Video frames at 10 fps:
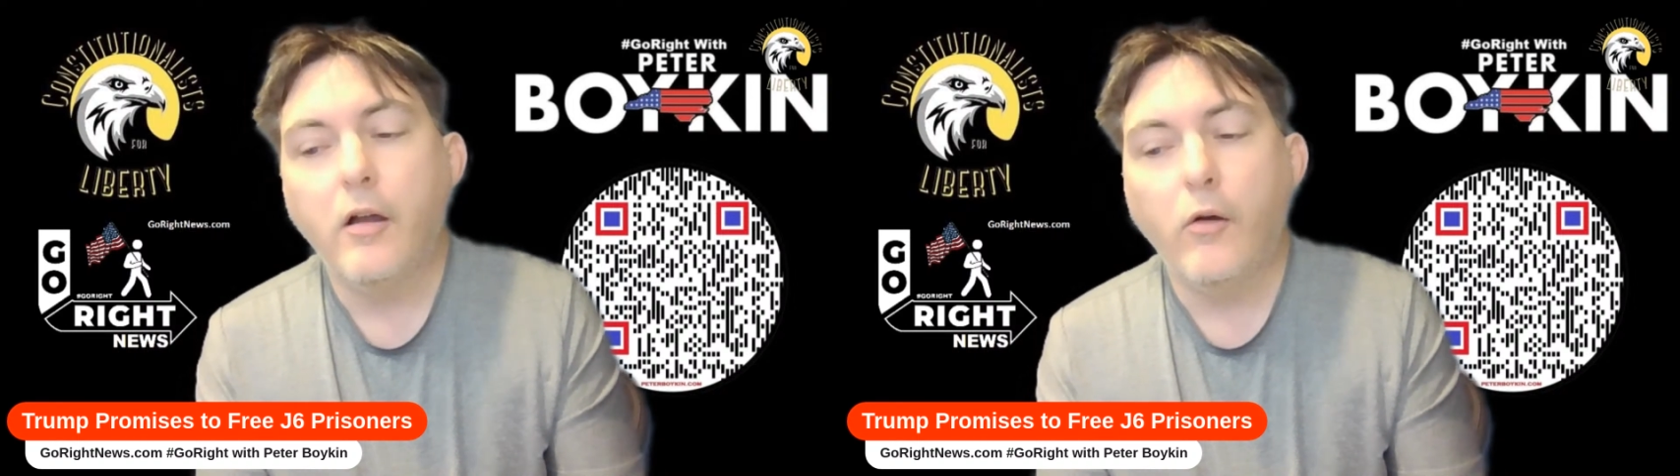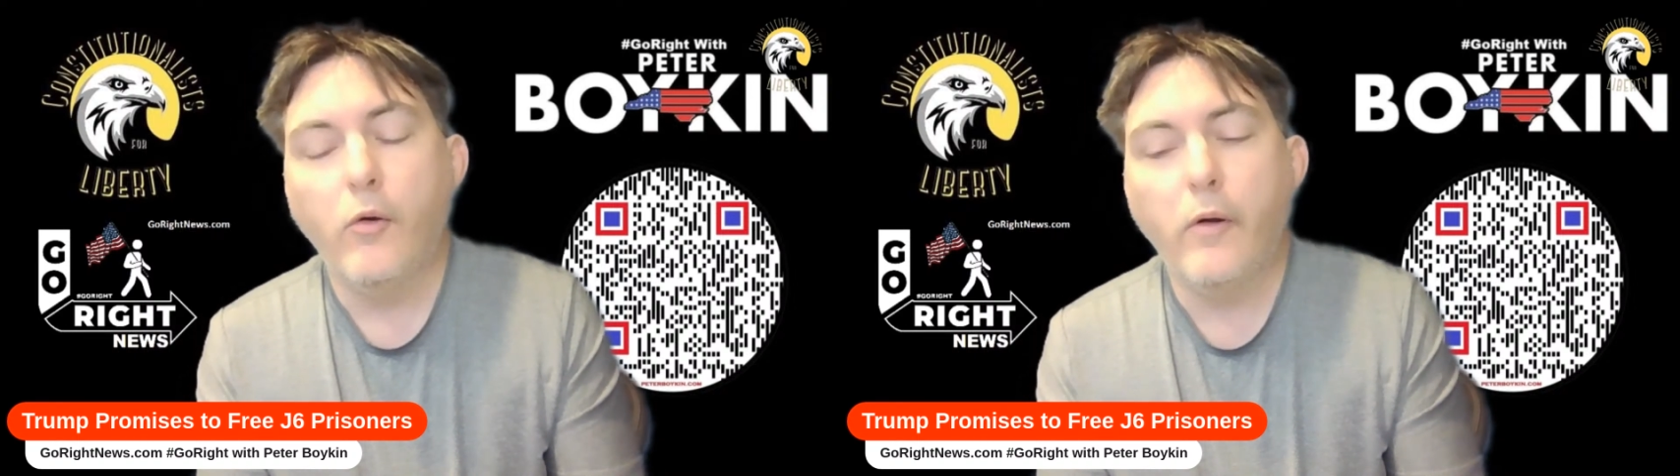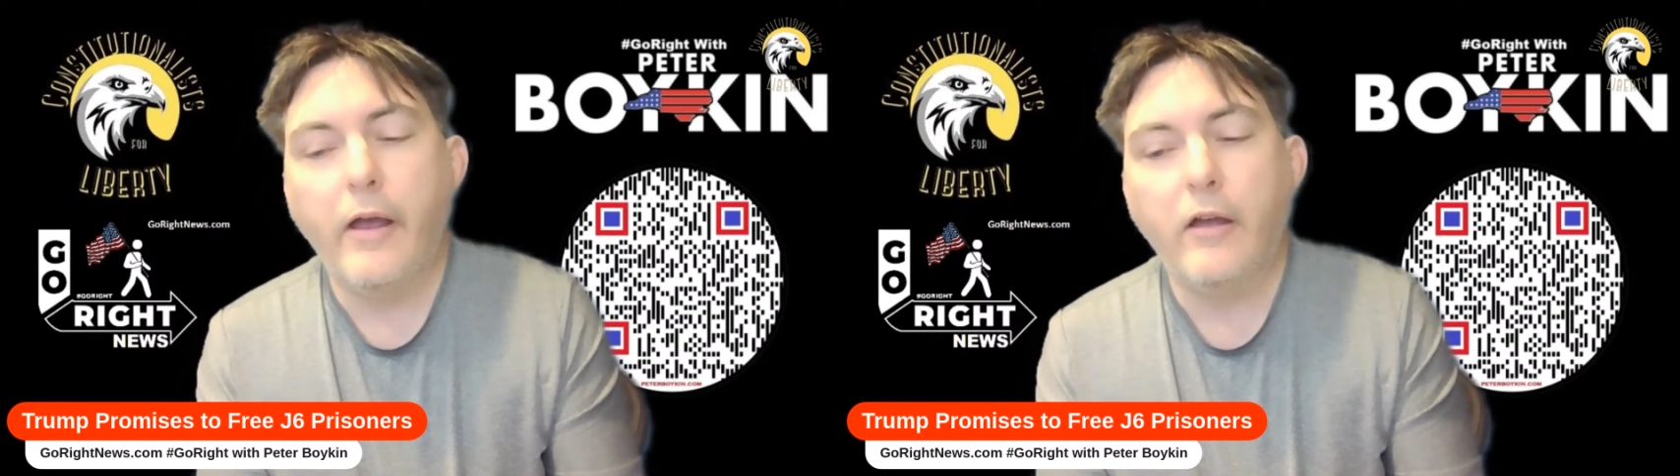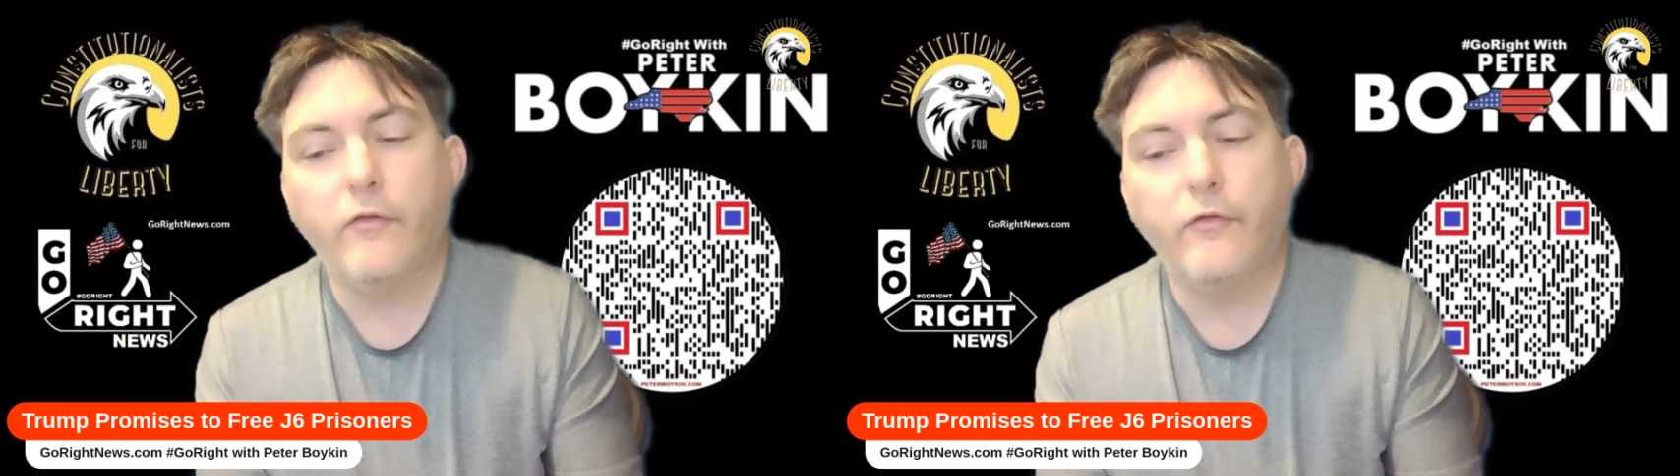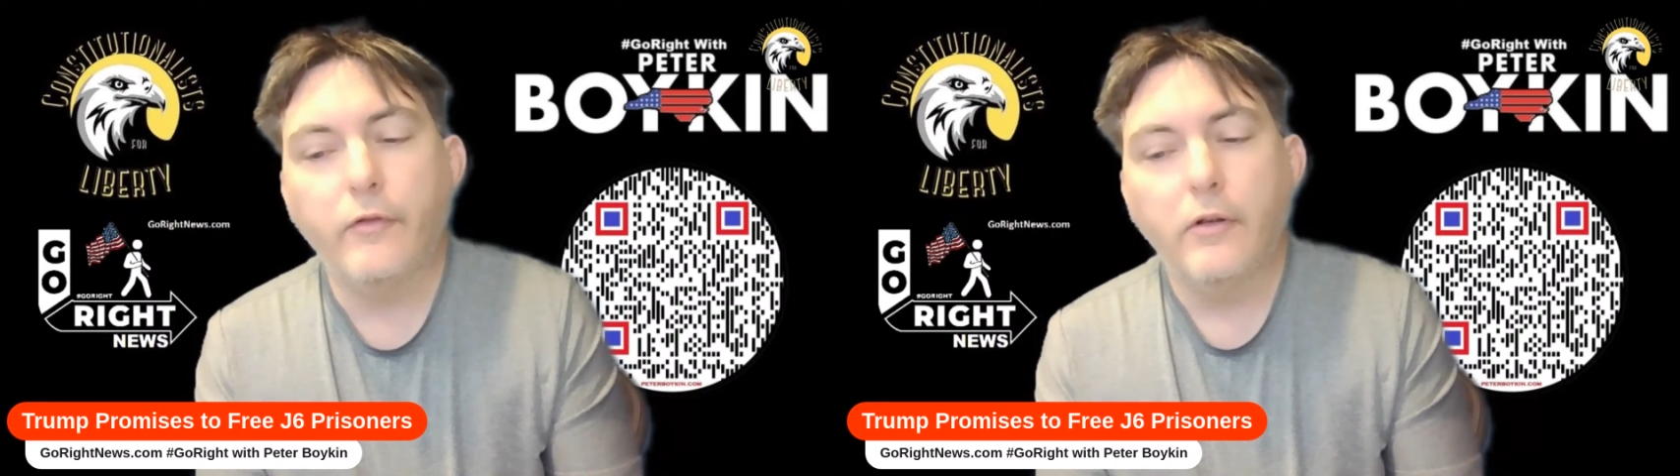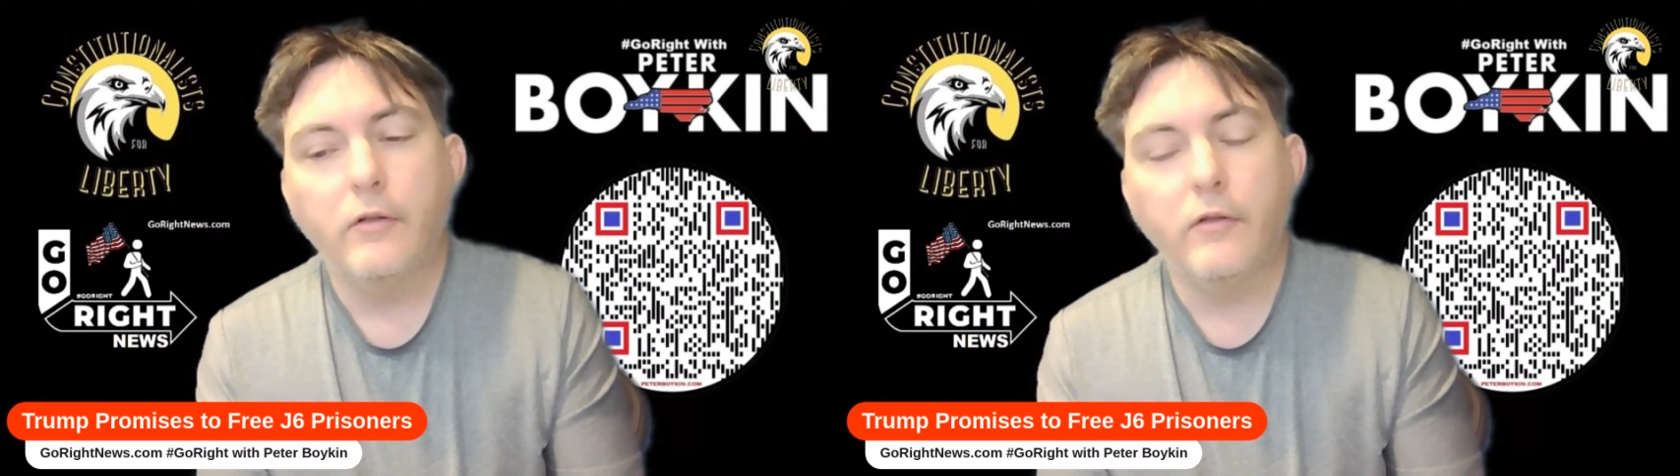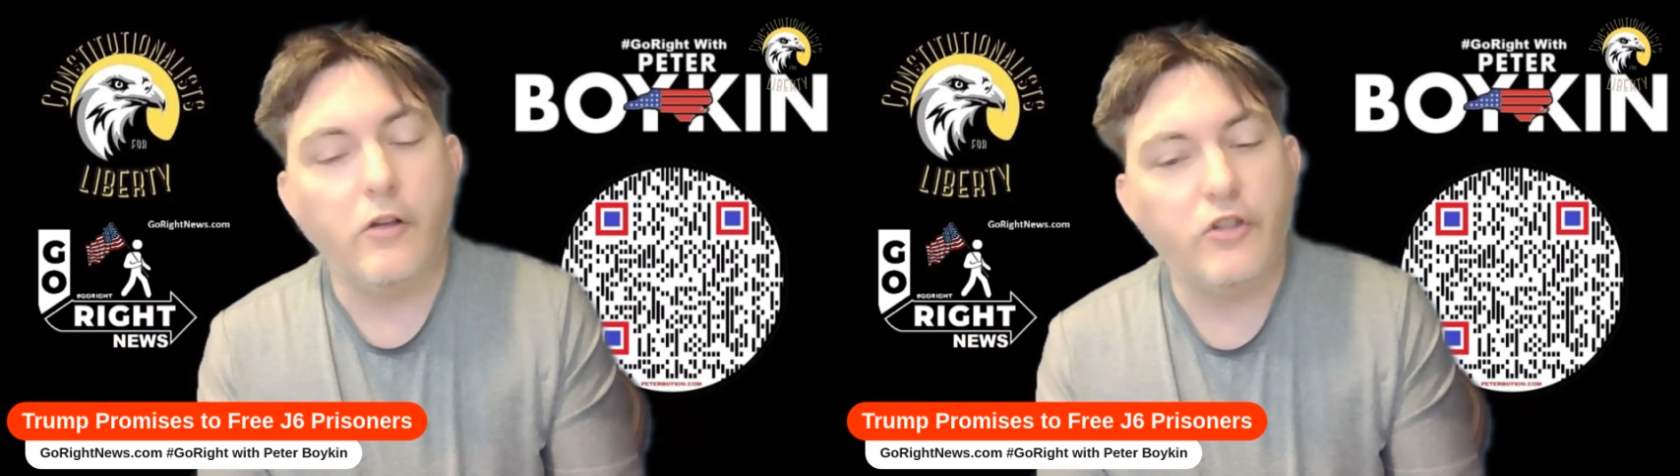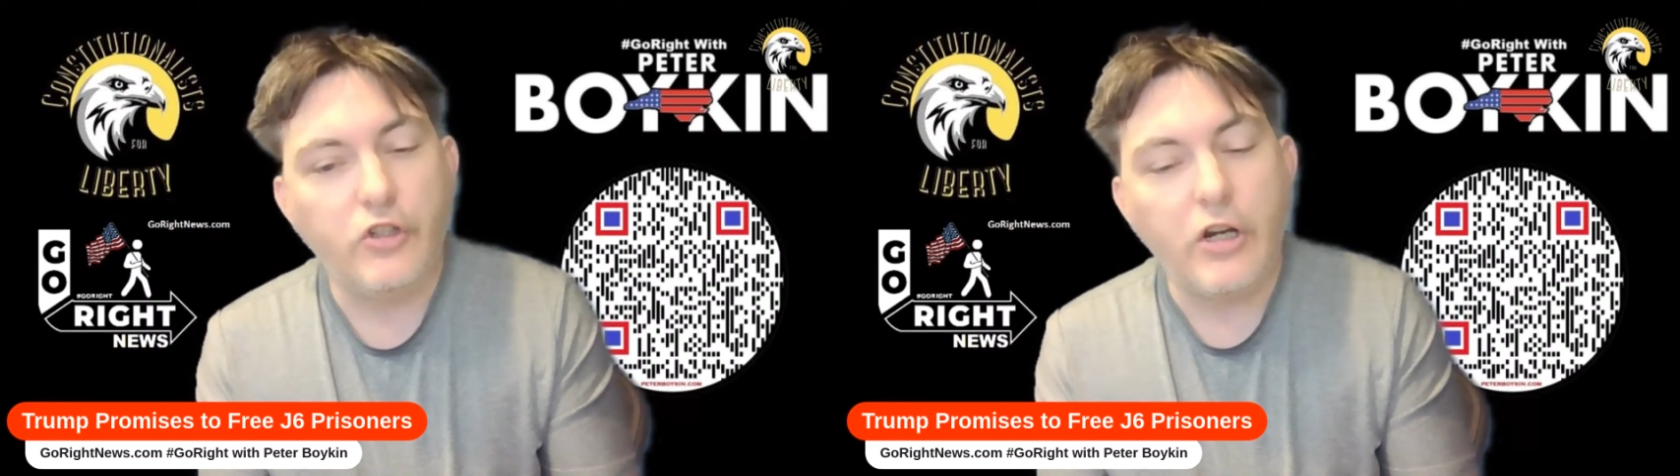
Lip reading: who have lost